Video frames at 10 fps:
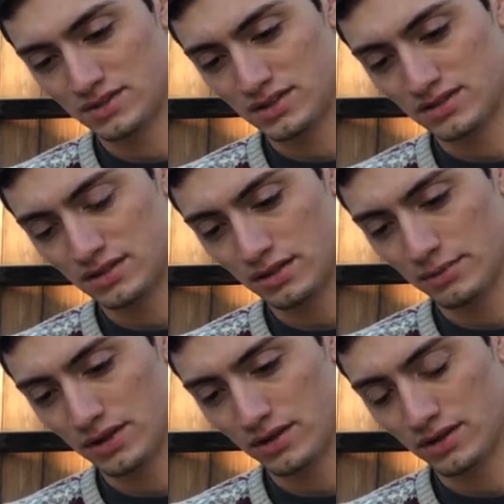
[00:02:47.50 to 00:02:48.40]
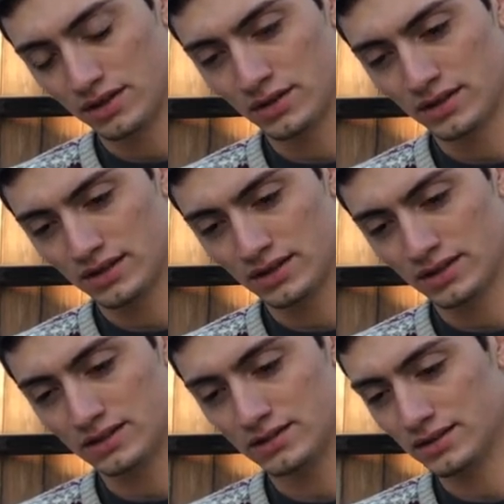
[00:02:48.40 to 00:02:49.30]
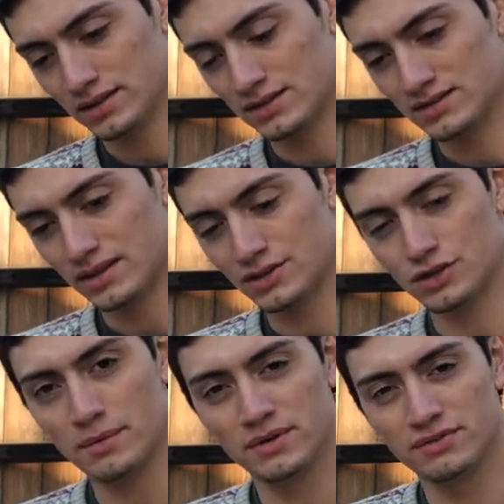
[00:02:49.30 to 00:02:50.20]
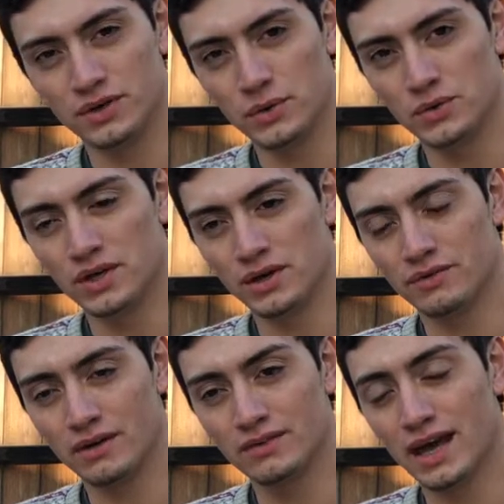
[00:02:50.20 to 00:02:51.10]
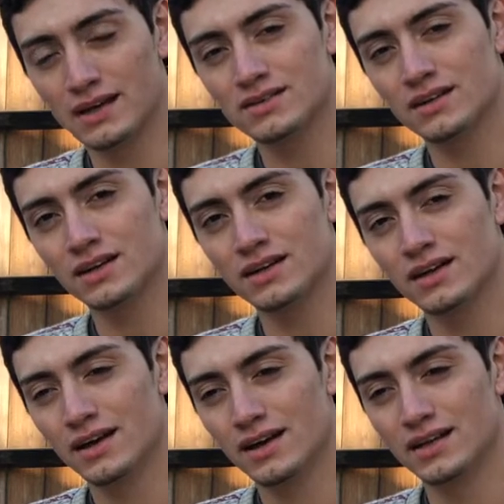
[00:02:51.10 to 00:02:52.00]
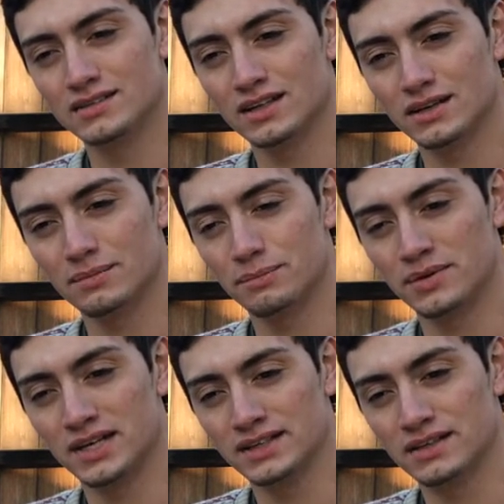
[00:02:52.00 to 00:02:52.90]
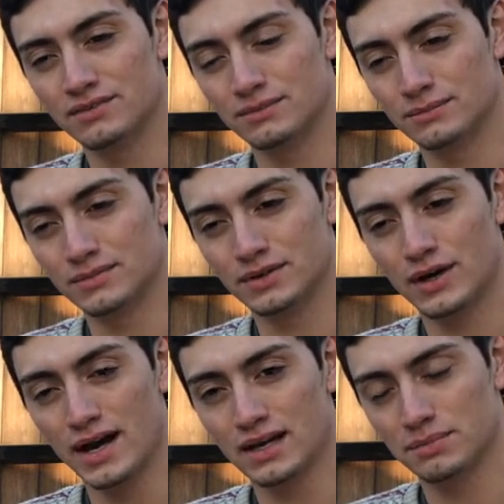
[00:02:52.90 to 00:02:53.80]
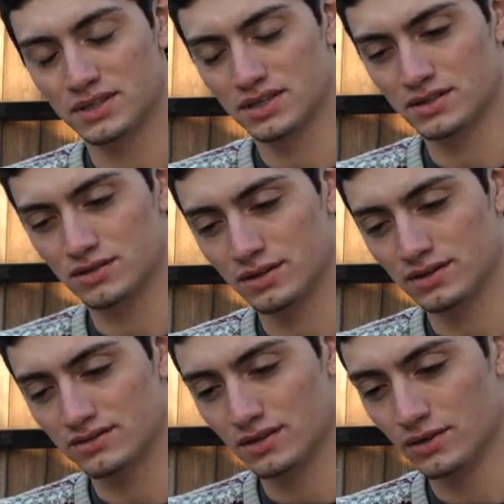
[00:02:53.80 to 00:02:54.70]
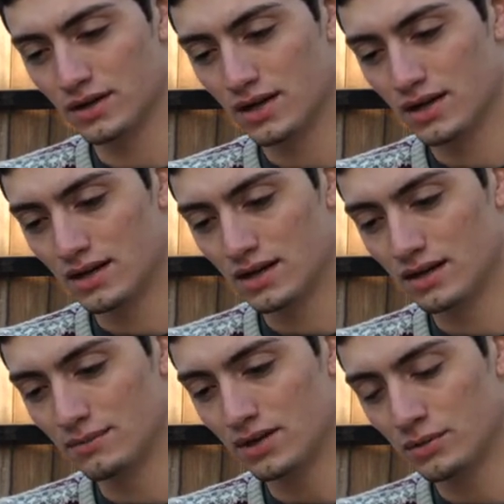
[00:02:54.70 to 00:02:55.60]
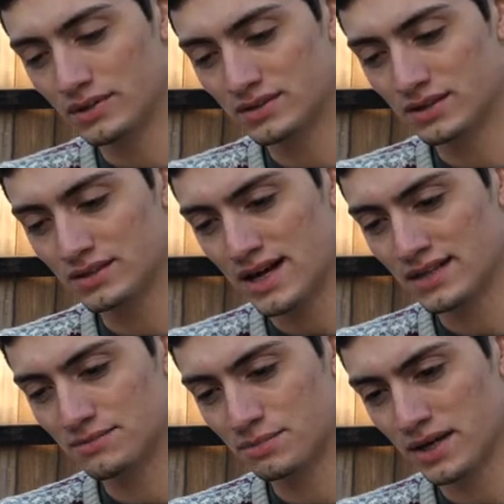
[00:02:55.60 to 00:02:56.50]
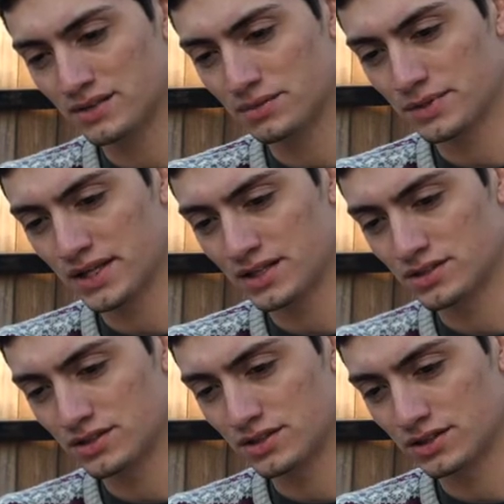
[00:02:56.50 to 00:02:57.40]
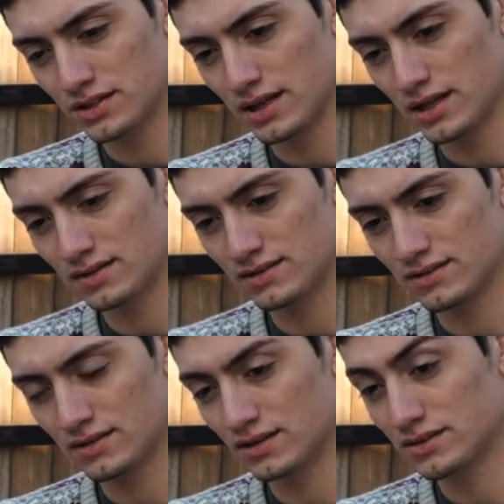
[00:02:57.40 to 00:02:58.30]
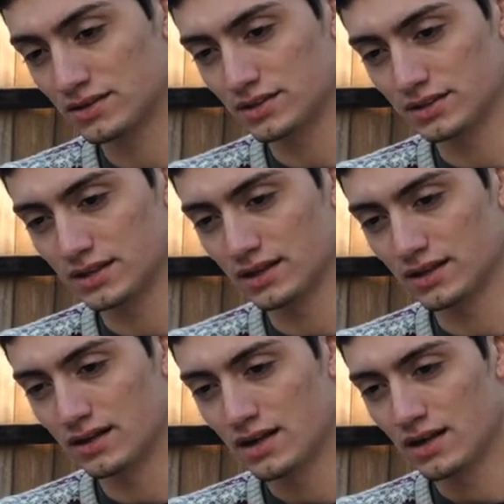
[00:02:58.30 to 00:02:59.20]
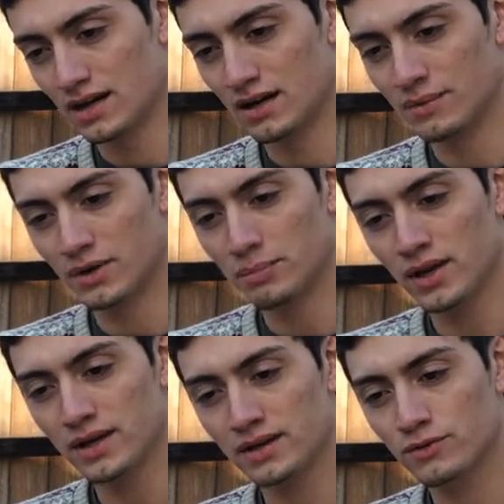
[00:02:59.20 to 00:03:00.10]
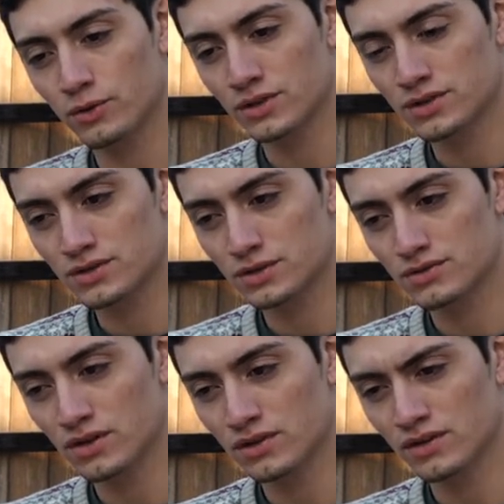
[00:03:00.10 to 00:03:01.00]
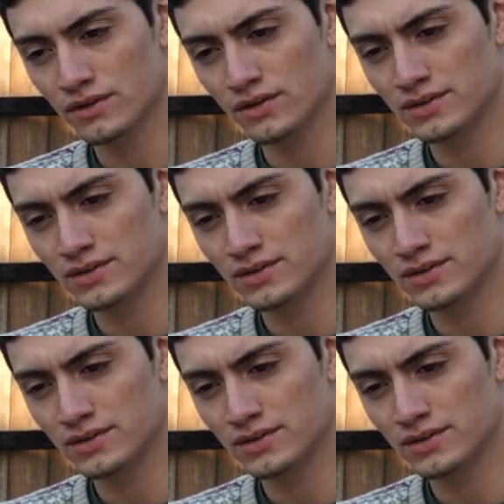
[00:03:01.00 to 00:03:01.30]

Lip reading: just a little bit longer. You know, it's like dropping a phone. You know, if you have a case on it, it's gonna protect it from cracking potentially. So always good to add some extra protection to your case, to your gear. There are plenty of 1/4 inch screws all along